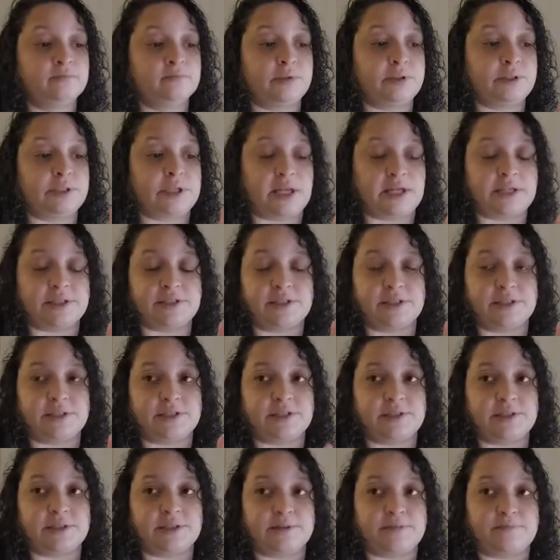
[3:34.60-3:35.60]
But
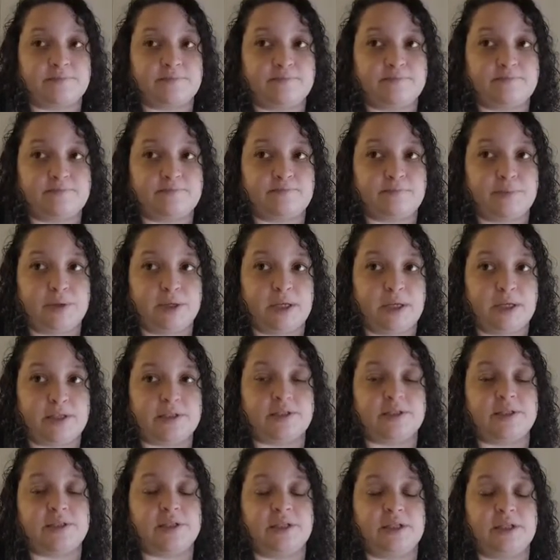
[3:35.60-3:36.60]
that's
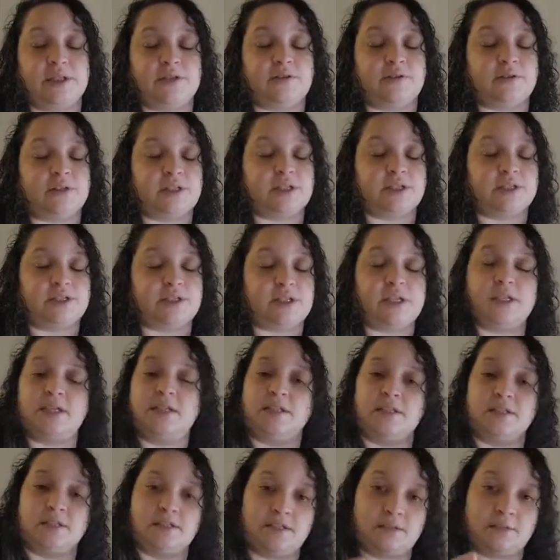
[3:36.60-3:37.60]
because the needle is
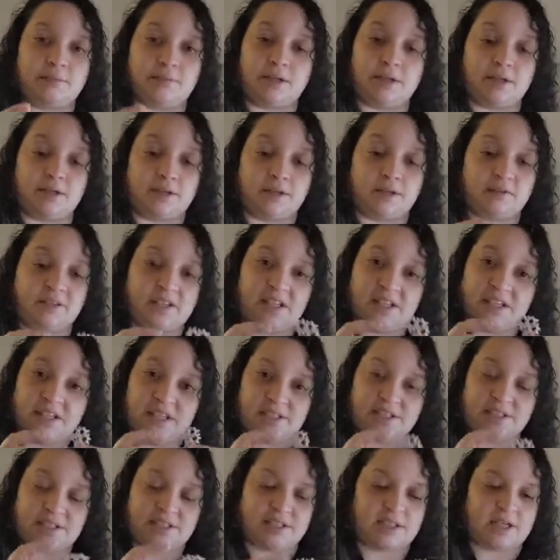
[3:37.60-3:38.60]
in the middle of it
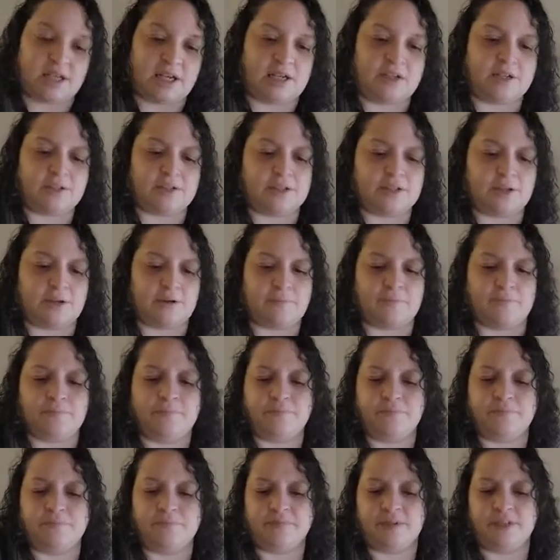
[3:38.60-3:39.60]
and this is not. So,
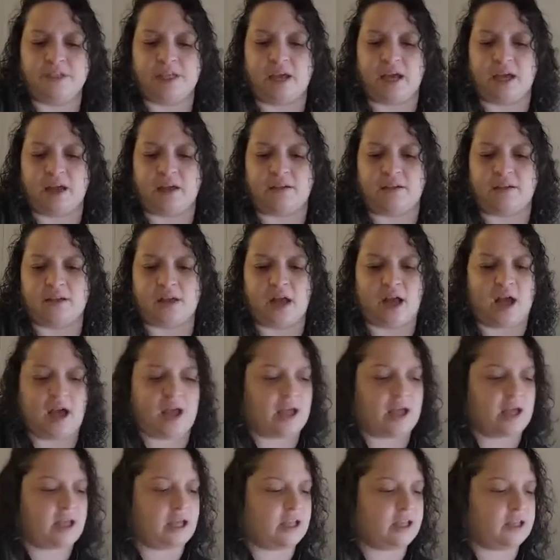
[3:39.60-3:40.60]
yeah,
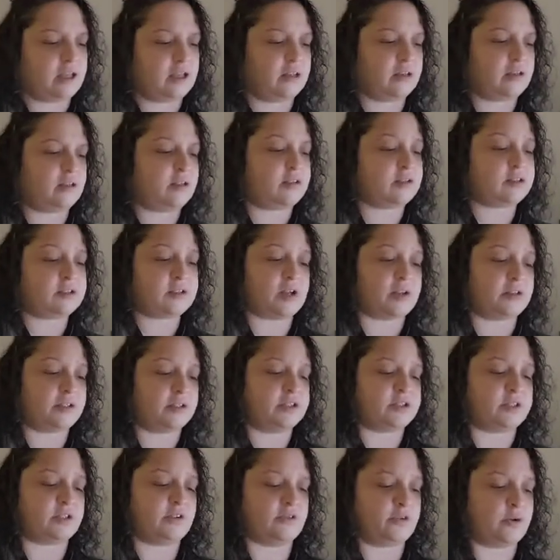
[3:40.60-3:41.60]
I saw
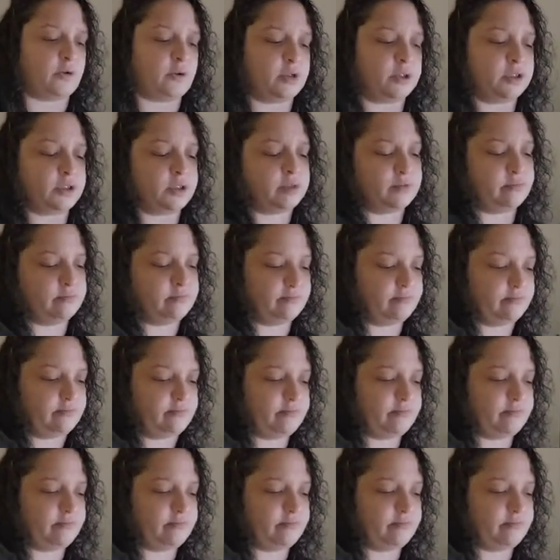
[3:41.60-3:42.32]
these and of course,